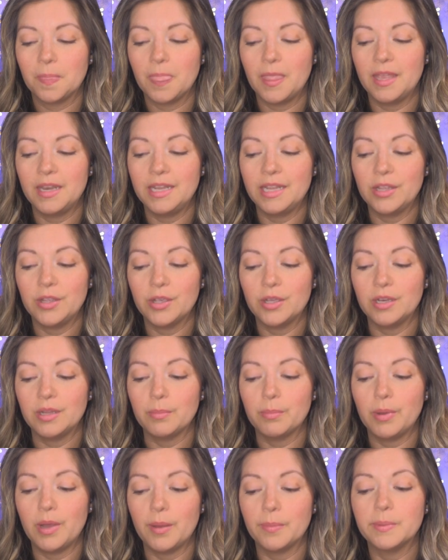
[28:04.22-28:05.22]
and he couldn't
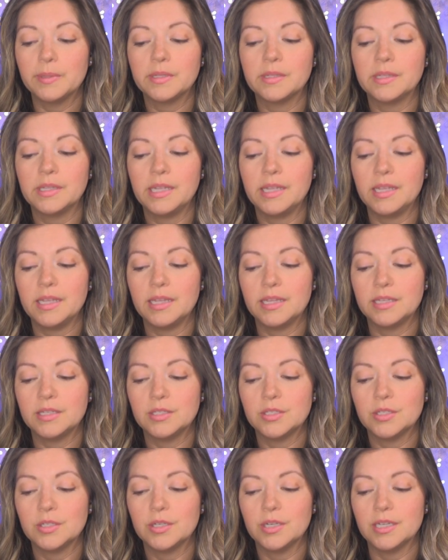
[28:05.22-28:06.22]
publicly
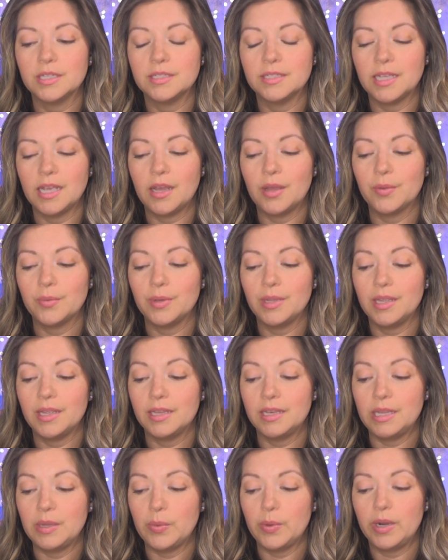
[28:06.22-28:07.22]
enter a town
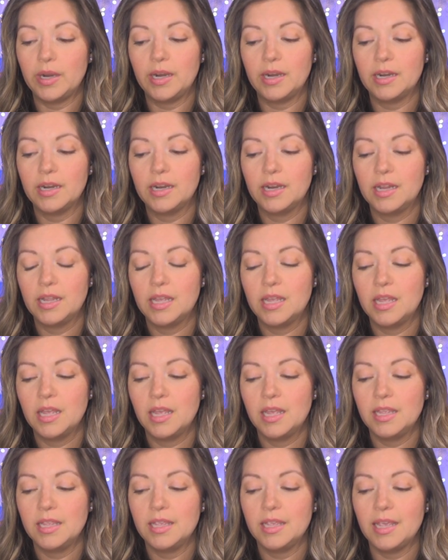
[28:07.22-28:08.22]
anywhere.
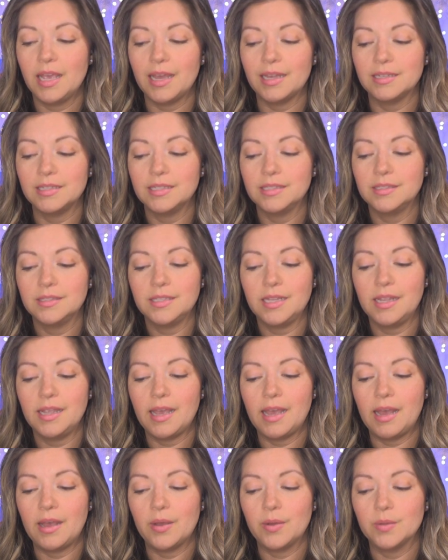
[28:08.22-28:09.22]
He had to stay
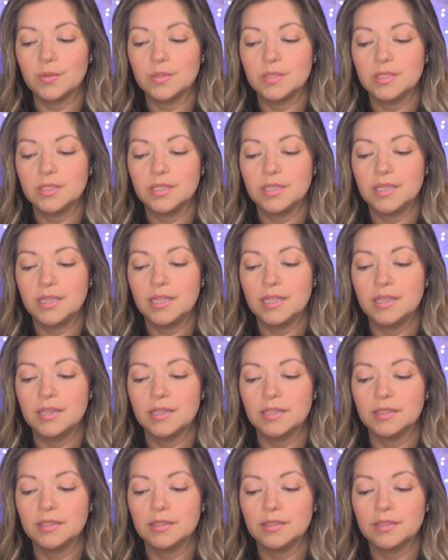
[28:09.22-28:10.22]
out in
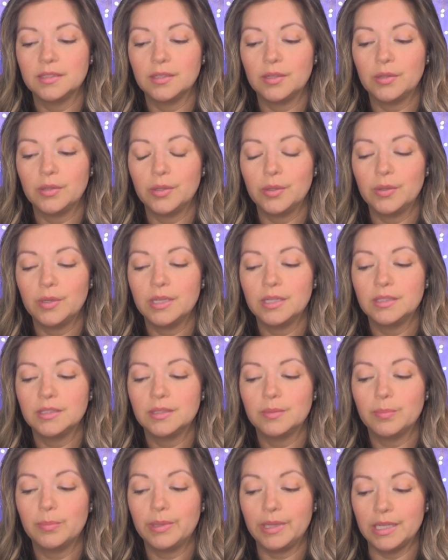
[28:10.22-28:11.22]
the secluded
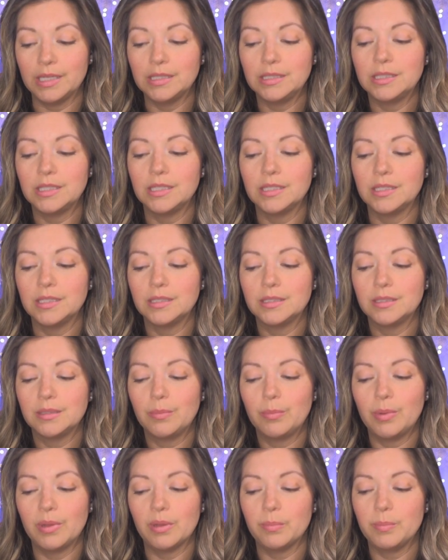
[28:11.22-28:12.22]
places,
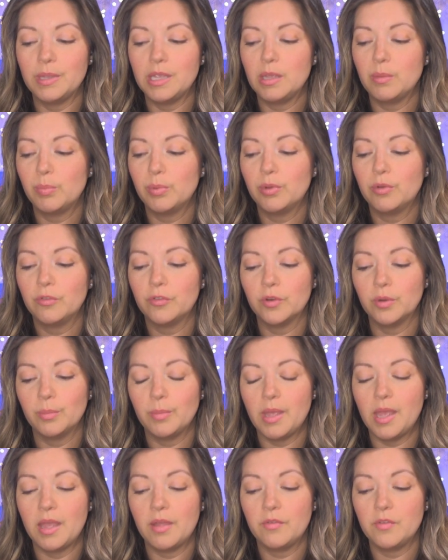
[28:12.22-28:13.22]
but people from
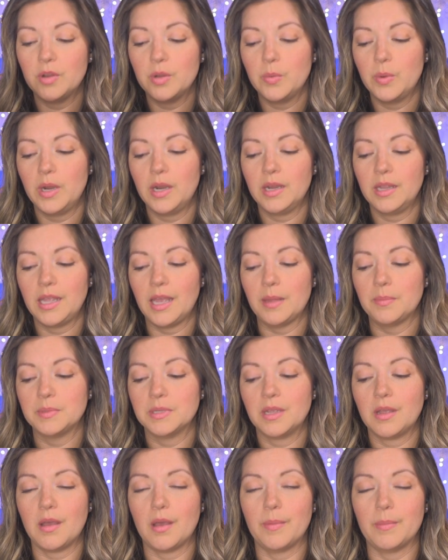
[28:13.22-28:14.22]
everywhere kept
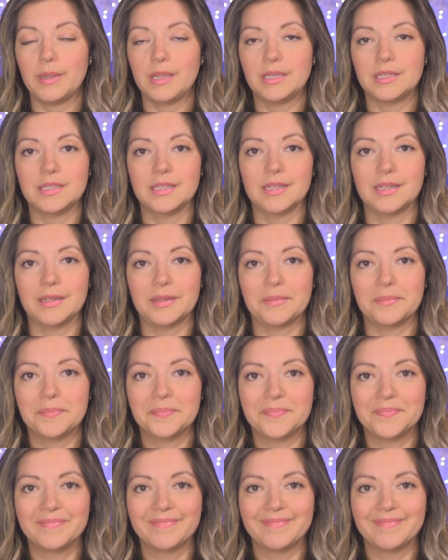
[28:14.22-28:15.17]
coming to him.